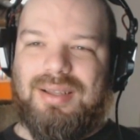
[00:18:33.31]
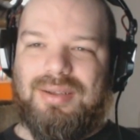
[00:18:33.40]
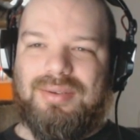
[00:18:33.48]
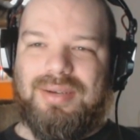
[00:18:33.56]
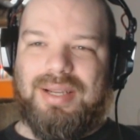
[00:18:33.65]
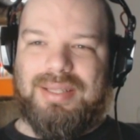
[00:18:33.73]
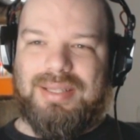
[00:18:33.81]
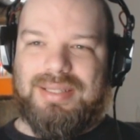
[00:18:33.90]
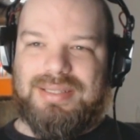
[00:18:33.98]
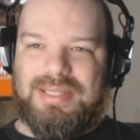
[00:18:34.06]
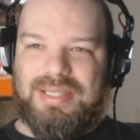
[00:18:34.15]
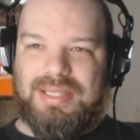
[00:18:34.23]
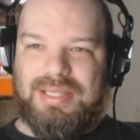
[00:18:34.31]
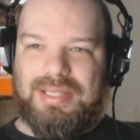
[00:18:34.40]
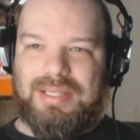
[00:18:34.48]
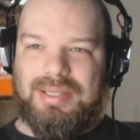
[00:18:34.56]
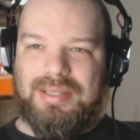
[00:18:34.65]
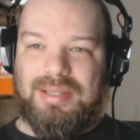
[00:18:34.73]
Alright, let's
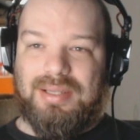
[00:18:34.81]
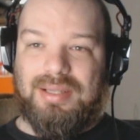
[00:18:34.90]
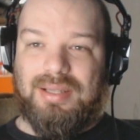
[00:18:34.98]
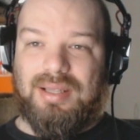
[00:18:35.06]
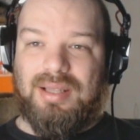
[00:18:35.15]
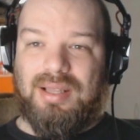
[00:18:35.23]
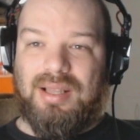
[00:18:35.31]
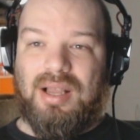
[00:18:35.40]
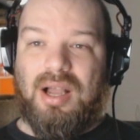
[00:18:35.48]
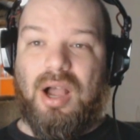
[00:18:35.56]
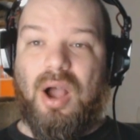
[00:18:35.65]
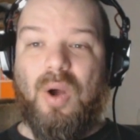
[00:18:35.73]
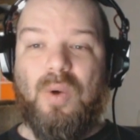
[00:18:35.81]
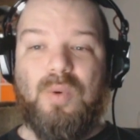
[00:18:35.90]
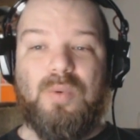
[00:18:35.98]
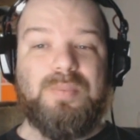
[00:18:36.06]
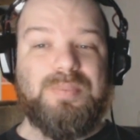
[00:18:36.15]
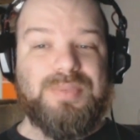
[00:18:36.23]
see.
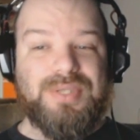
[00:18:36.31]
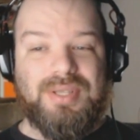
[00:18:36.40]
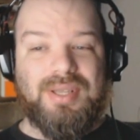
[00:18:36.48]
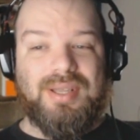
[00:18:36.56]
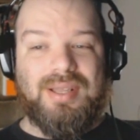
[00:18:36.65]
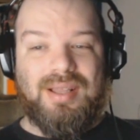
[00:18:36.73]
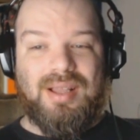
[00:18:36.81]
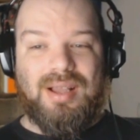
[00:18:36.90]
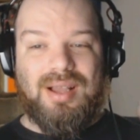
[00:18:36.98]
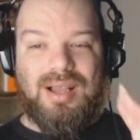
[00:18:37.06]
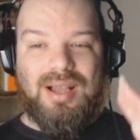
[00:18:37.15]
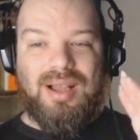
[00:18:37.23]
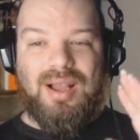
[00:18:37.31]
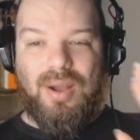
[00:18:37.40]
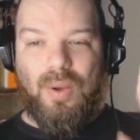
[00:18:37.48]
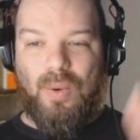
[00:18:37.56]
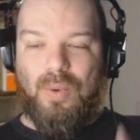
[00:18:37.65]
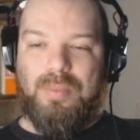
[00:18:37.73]
Home
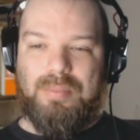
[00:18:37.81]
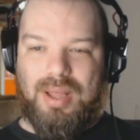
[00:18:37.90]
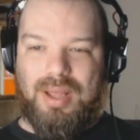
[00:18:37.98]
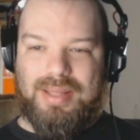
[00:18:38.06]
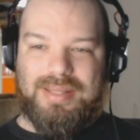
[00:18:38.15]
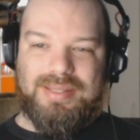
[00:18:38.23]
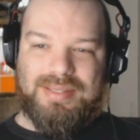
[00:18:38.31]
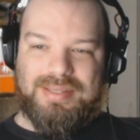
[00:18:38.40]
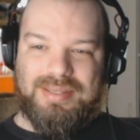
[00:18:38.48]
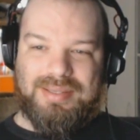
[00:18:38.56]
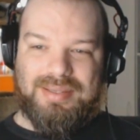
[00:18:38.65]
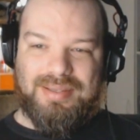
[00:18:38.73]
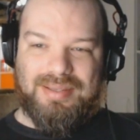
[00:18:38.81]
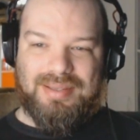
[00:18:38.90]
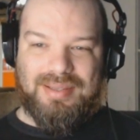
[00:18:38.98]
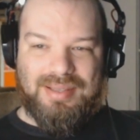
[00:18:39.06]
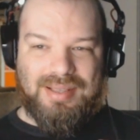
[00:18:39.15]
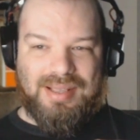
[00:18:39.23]
mods.
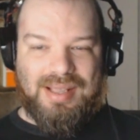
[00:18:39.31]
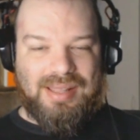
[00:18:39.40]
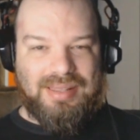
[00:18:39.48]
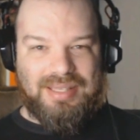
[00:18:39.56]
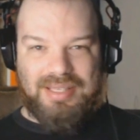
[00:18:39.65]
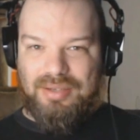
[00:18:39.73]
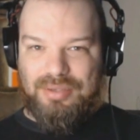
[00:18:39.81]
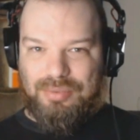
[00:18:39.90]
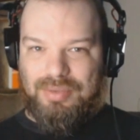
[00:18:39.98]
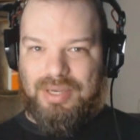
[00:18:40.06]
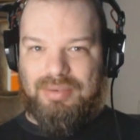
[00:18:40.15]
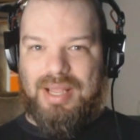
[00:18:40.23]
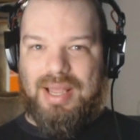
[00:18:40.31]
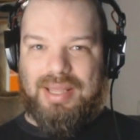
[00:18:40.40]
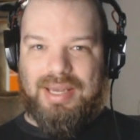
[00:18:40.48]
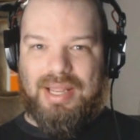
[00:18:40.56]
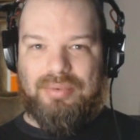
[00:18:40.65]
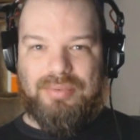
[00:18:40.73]
The Underground
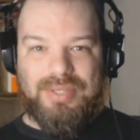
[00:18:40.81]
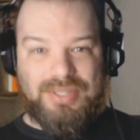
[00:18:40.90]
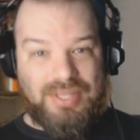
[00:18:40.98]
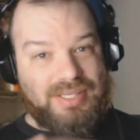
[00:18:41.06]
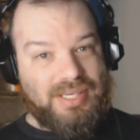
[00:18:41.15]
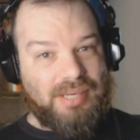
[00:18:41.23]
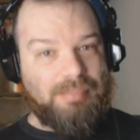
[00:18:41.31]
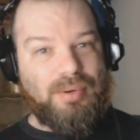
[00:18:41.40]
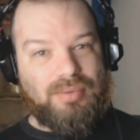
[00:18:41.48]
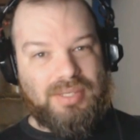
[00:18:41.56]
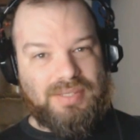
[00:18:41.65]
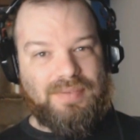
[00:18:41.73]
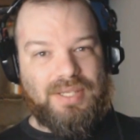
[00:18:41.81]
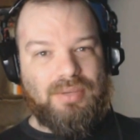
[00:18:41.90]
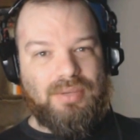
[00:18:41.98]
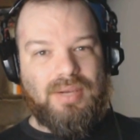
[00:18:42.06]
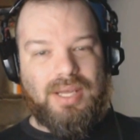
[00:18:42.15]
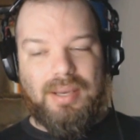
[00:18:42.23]
Hideout, which I did a bonus
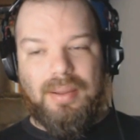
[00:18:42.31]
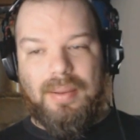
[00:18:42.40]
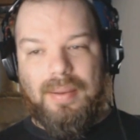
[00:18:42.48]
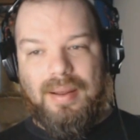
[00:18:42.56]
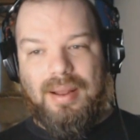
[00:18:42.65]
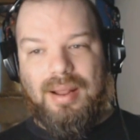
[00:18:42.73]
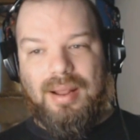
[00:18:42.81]
video on,